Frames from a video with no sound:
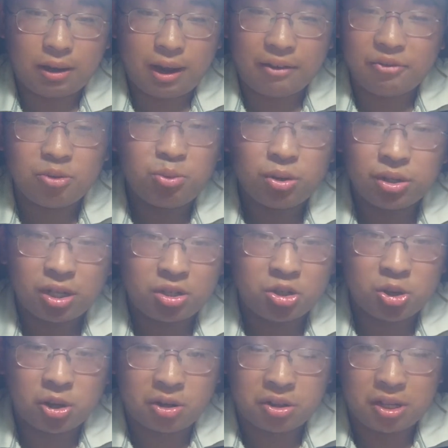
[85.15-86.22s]
everyone in
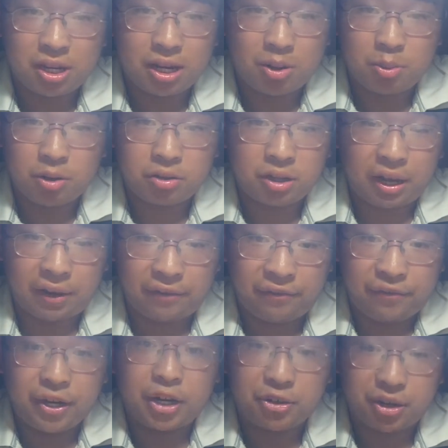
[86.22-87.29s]
New York City was like
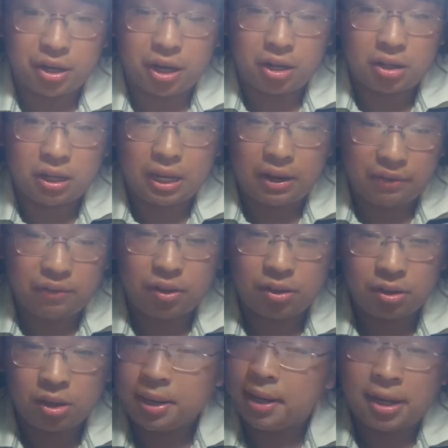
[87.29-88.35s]
furious.
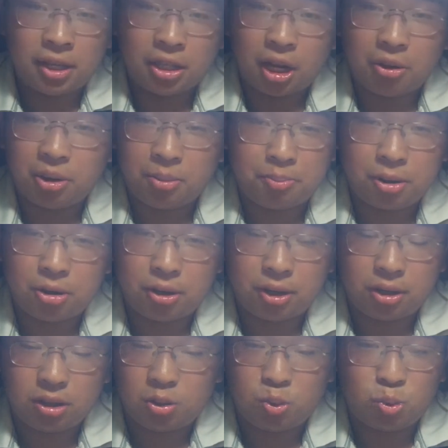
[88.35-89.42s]
Even Tyrion
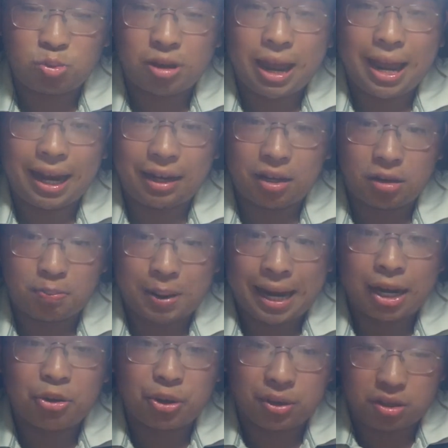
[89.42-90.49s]
Martin, who died's
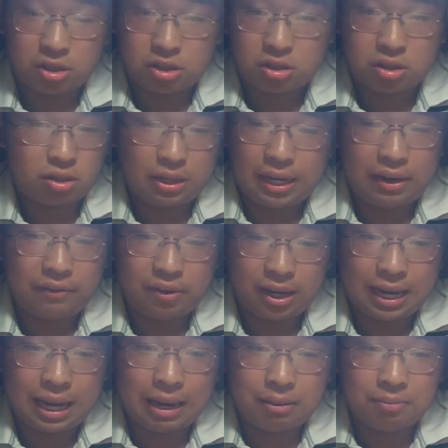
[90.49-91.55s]
parents, even
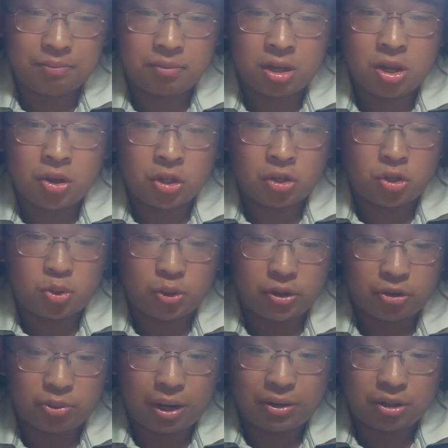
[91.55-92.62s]
came to join
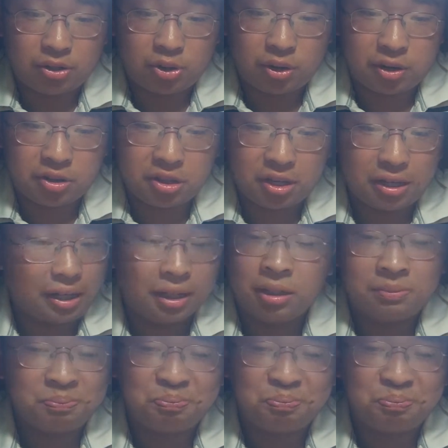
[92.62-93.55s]
the crowd in New York City.